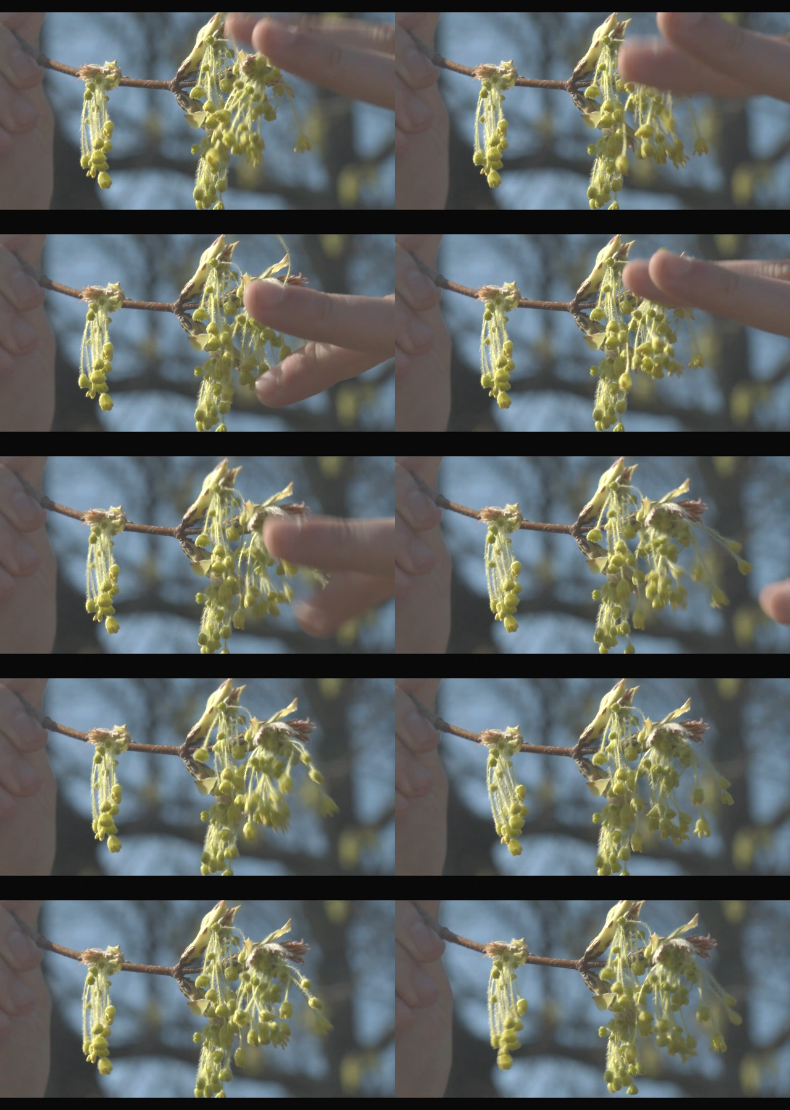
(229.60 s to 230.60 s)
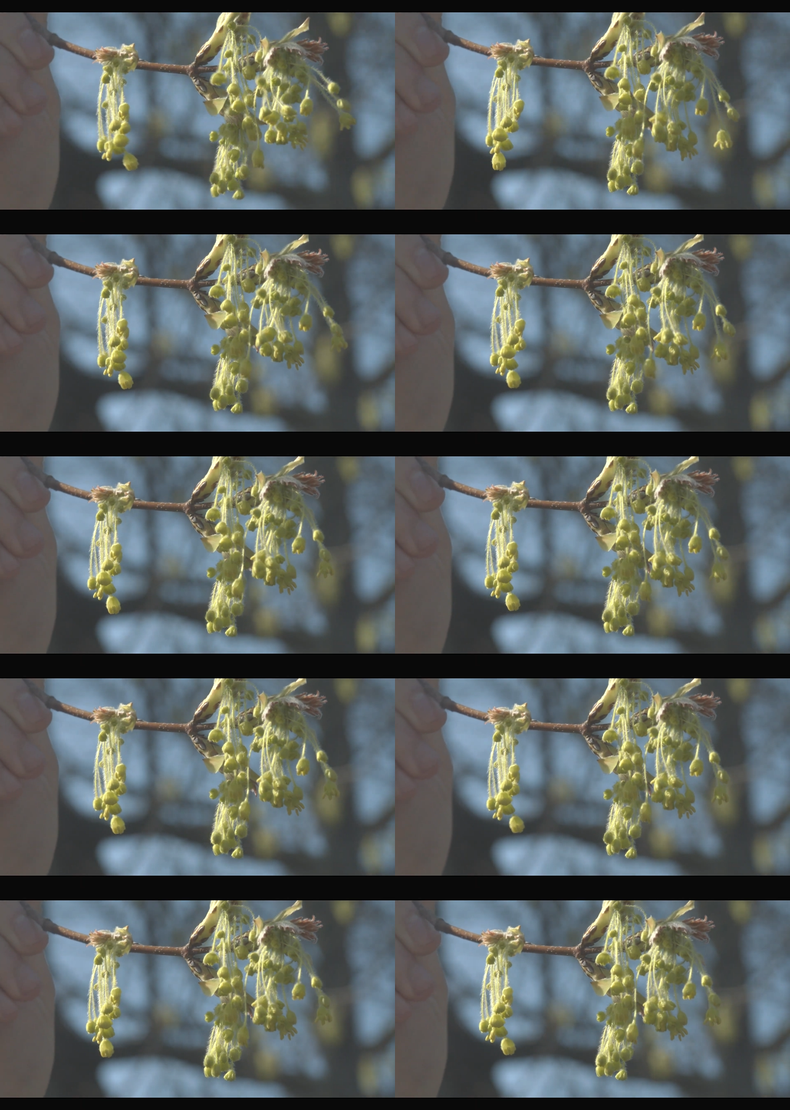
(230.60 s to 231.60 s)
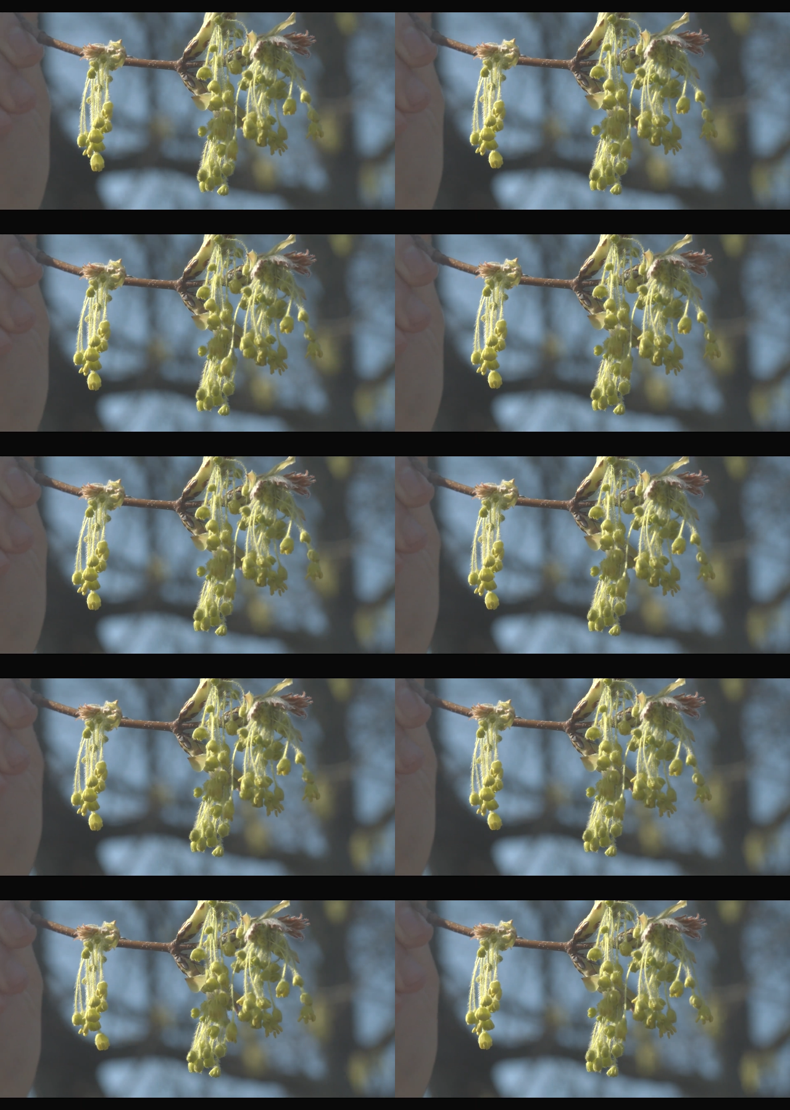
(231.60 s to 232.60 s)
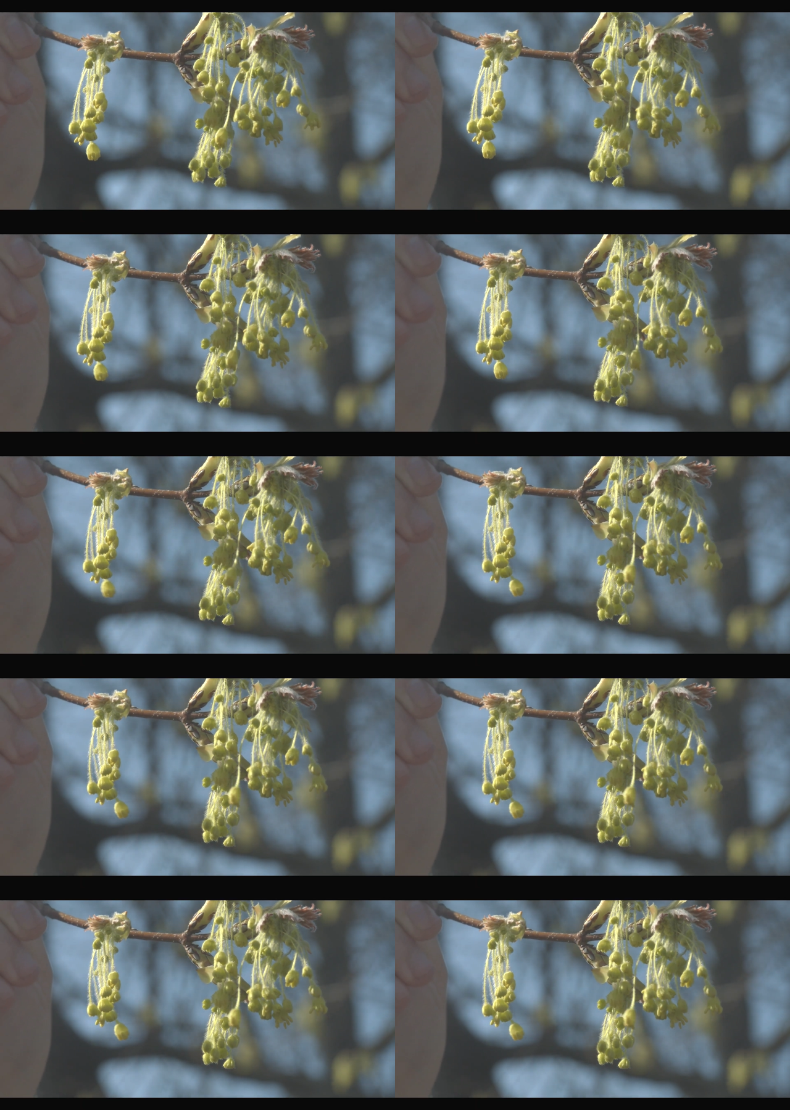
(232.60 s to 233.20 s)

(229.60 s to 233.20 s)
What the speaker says: [unreadable: no face in view]